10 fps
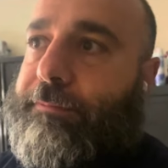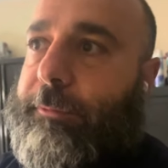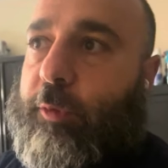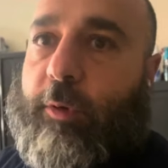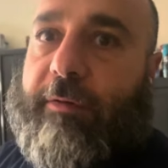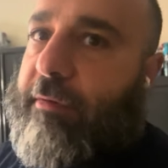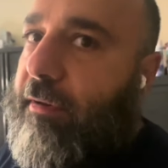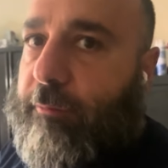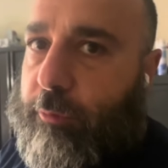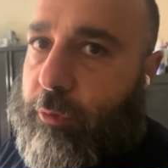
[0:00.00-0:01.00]
wherever I
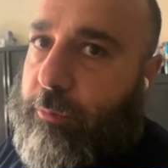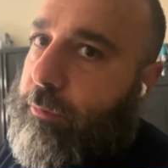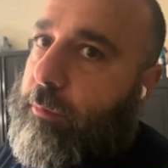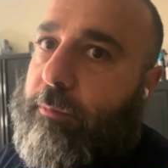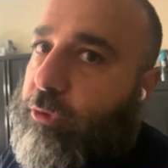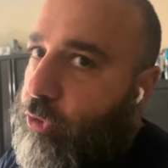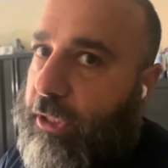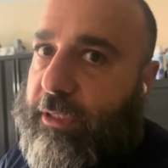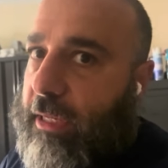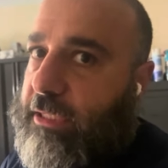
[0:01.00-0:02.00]
have room. Majority
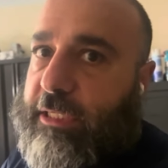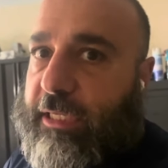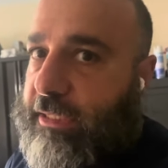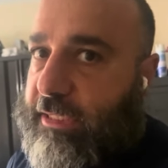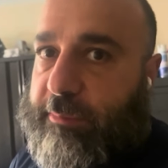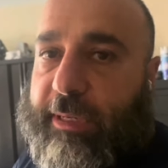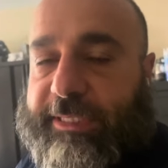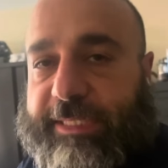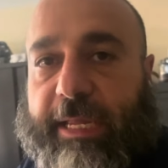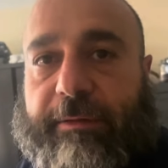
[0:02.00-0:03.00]
of times it's in my
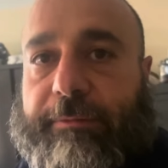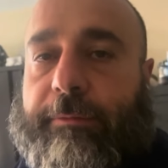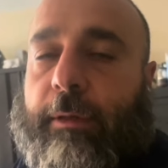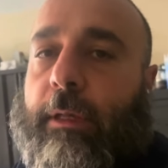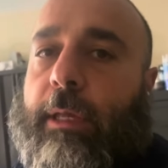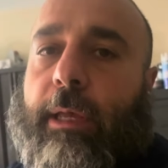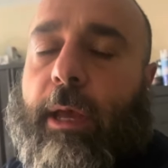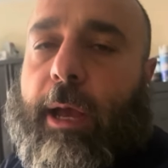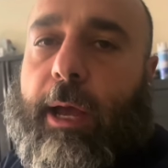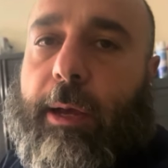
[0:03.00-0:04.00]
safe.
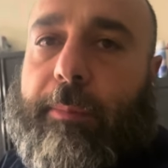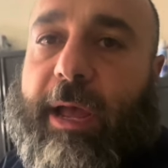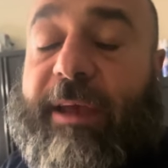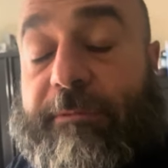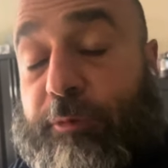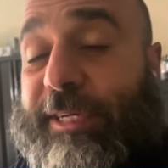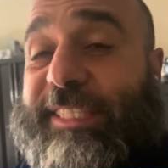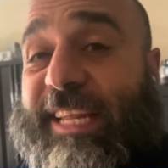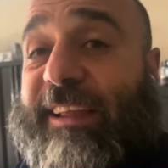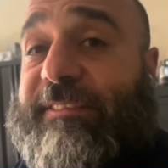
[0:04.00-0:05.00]
Um, I have three
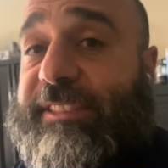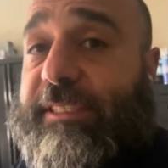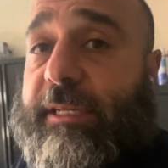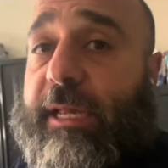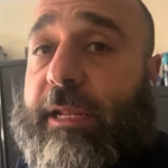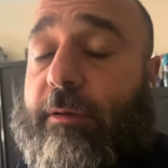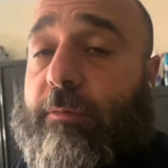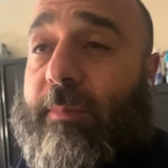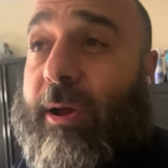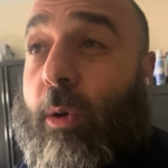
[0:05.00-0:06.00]
safes and
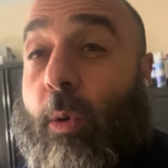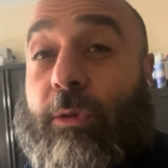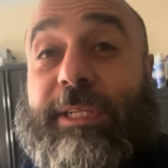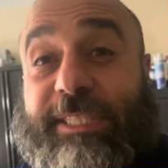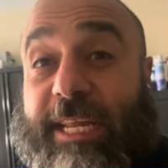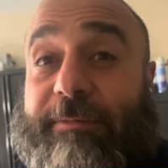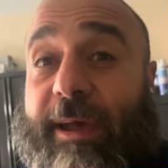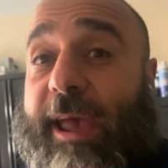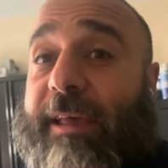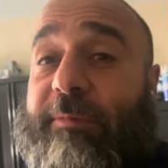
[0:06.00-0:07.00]
my oldest safe I
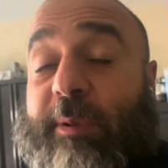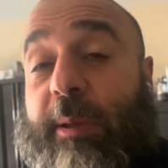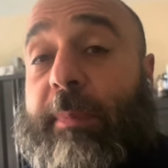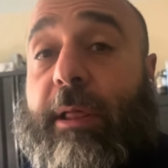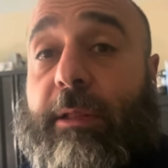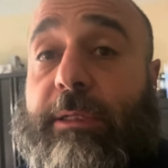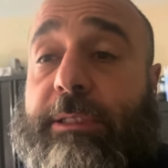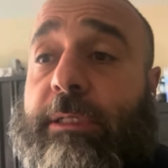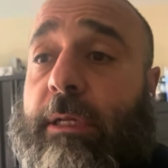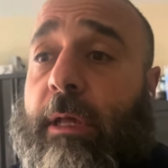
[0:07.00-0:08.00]
have from
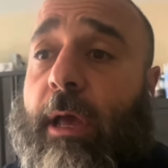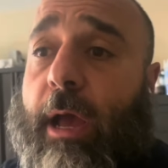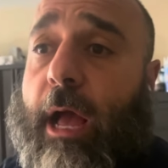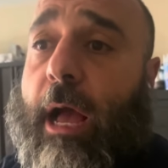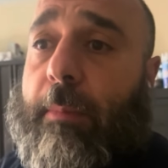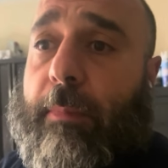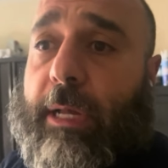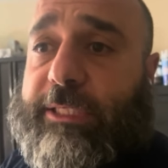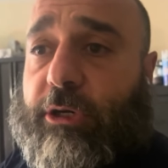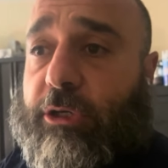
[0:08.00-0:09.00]
Cabela's. Um, I
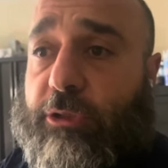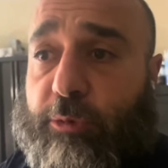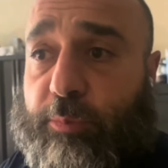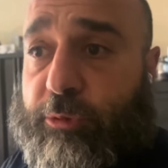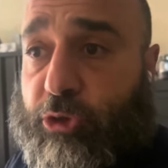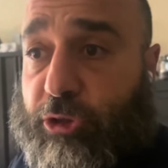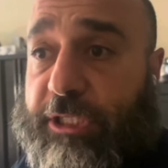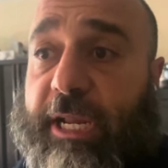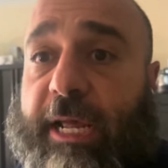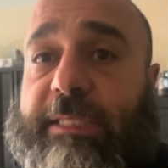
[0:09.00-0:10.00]
started using
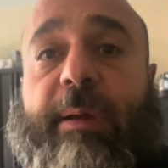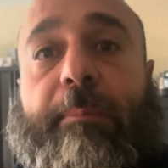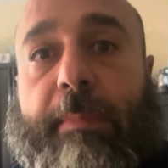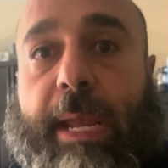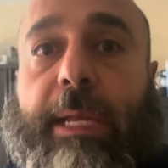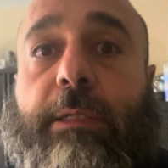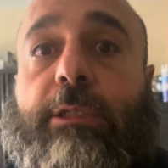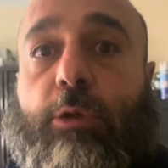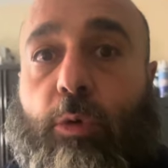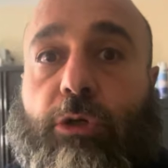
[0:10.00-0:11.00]
that as my main
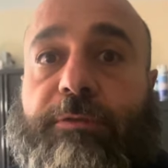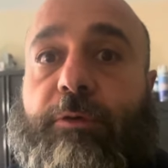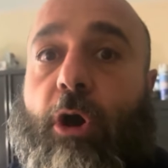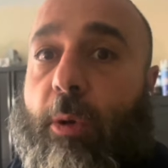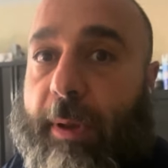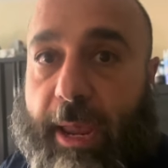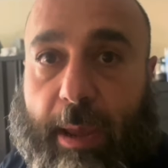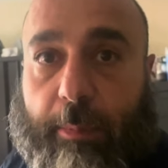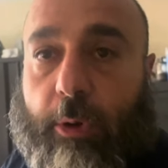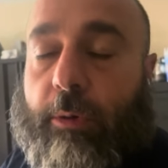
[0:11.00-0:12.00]
storage for all my
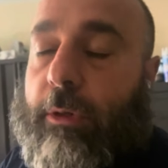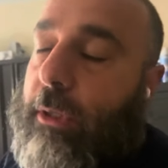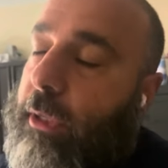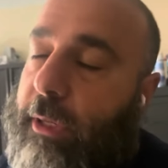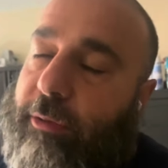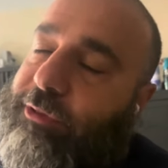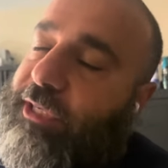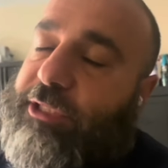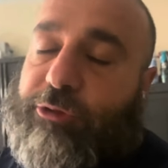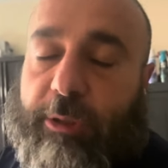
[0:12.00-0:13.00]
ammo was
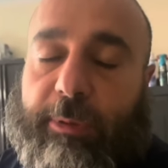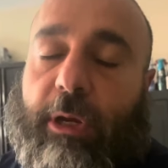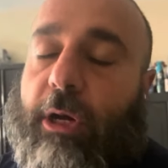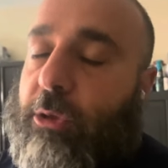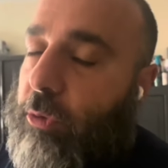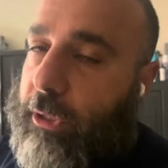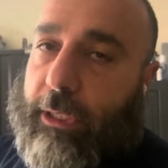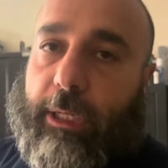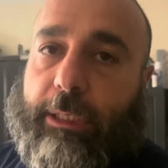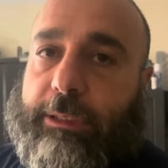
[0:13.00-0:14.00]
extremely
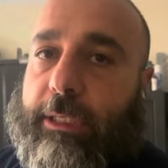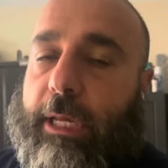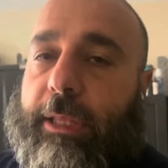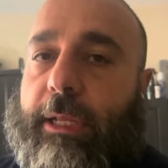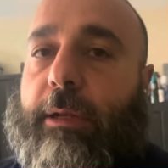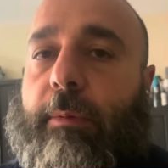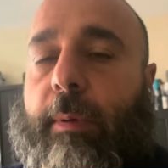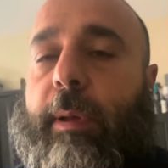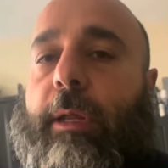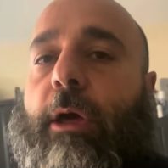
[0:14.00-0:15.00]
unorganized. And then
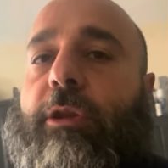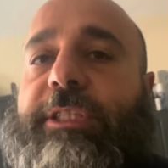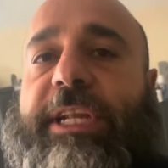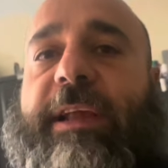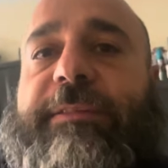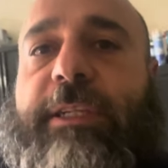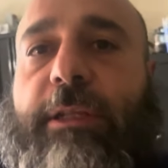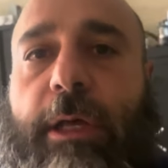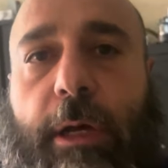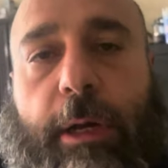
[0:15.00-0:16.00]
my other safes,
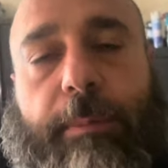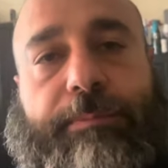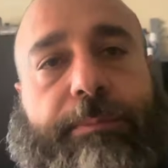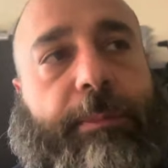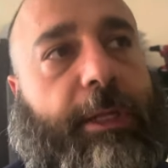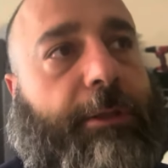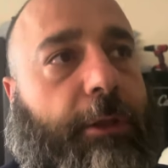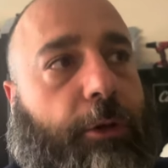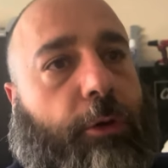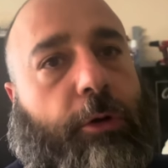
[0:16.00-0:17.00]
the the
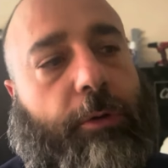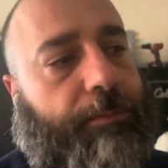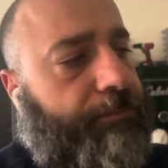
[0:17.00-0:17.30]
little